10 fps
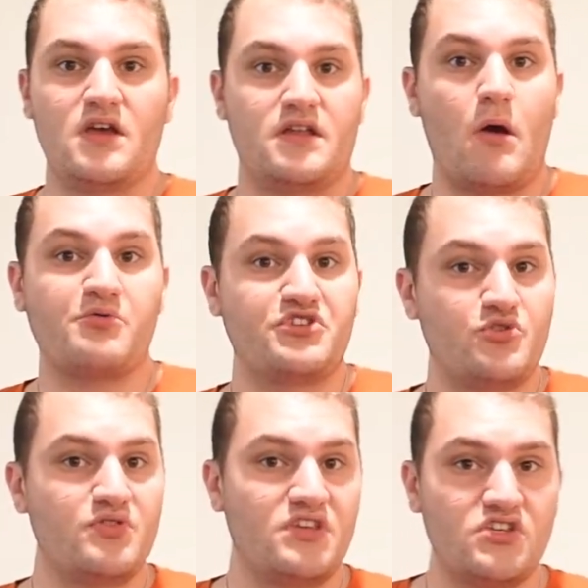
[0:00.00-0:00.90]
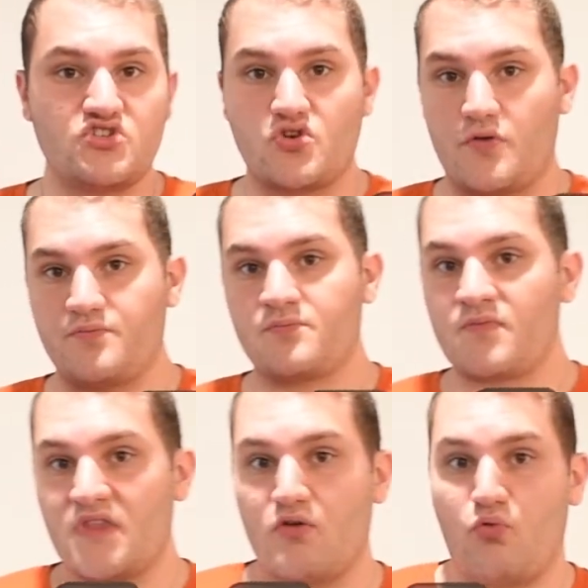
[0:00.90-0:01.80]
Now when you're doing Ison,
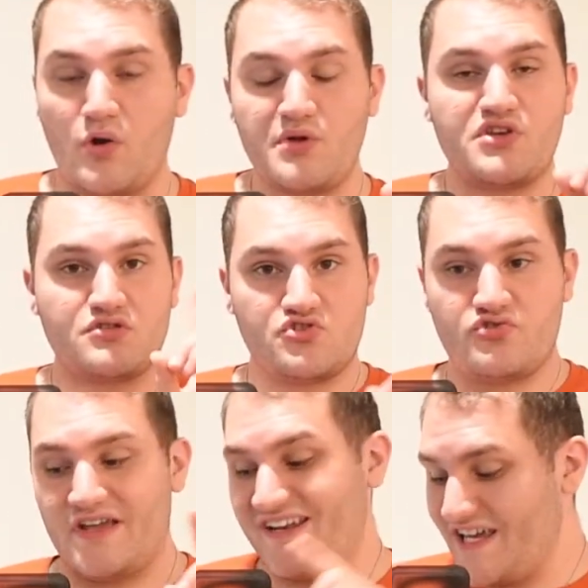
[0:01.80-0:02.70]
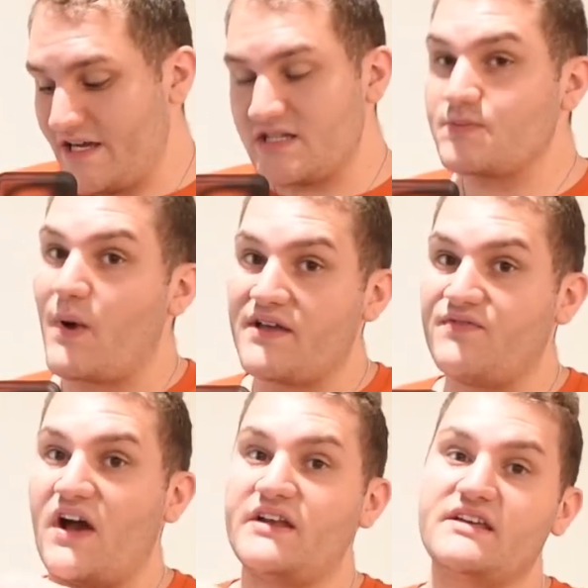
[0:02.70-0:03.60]
one way you can train is by
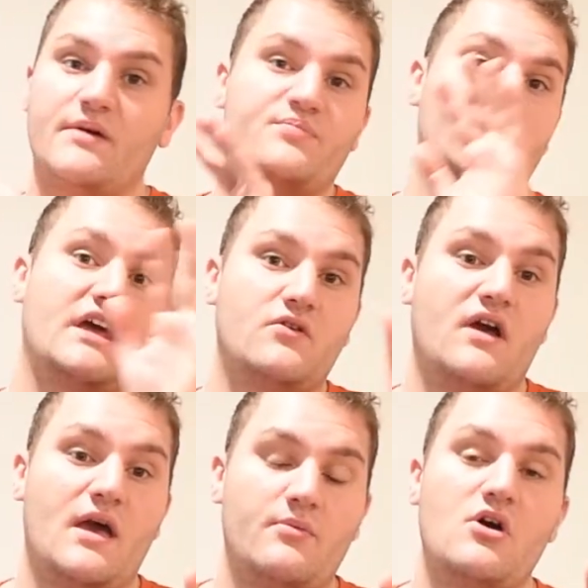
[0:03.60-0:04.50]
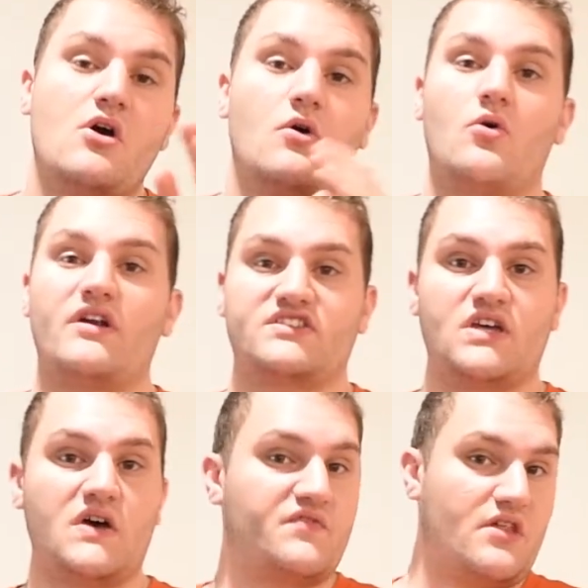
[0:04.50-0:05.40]
finding a piano app or a
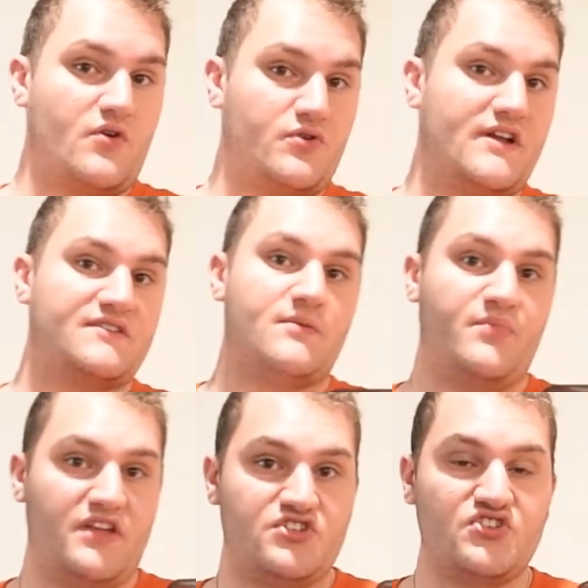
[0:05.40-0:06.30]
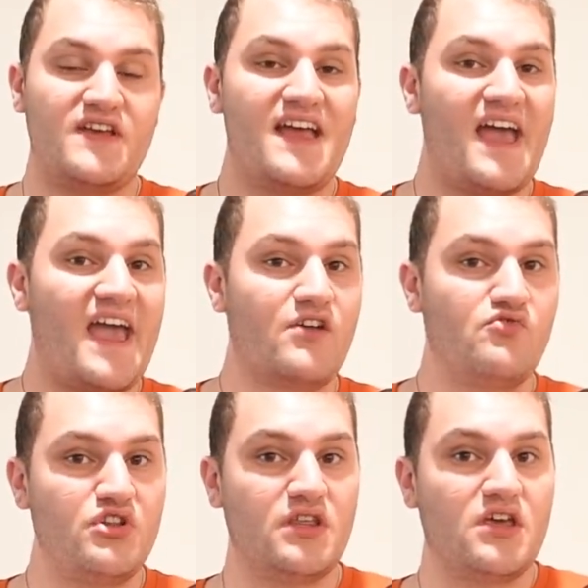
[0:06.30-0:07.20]
software that will hold out the pitch and
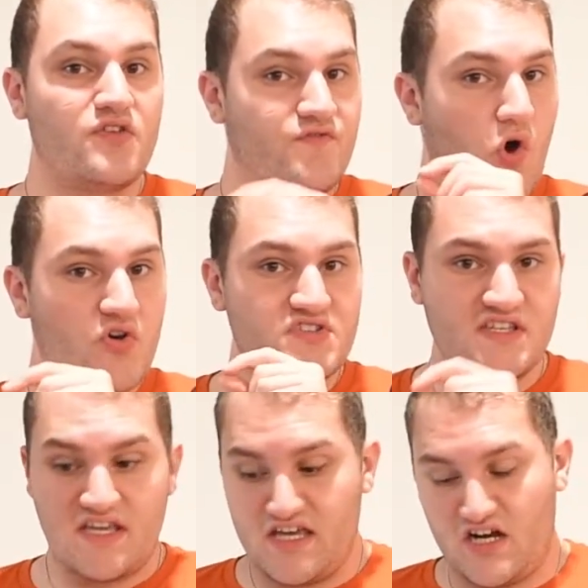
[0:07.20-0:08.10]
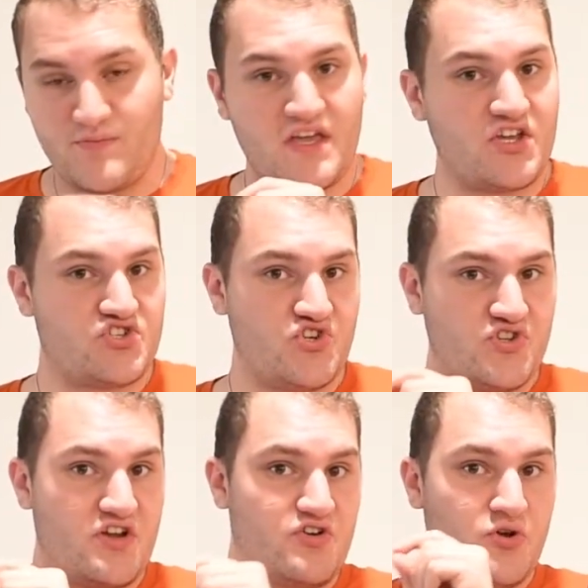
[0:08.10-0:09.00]
really focusing in on making sure
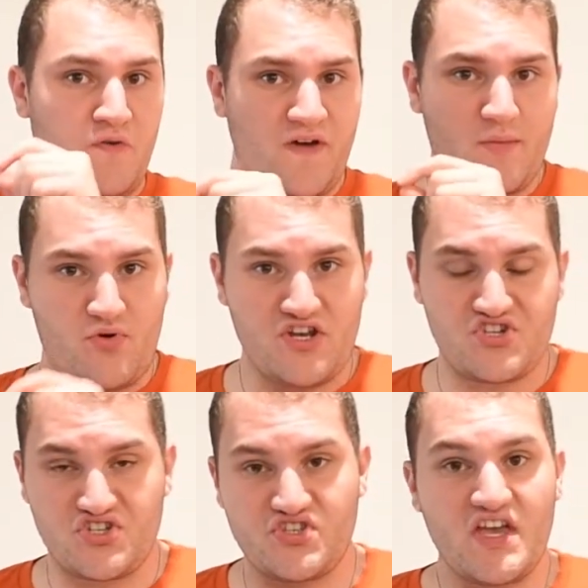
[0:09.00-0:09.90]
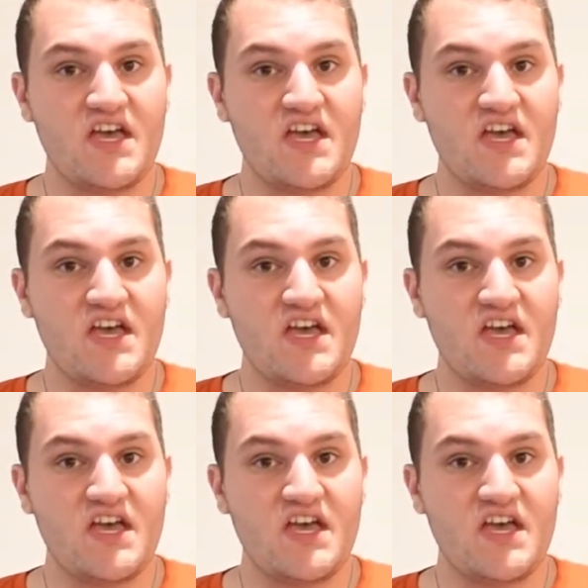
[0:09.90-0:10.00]
there are no vibrations.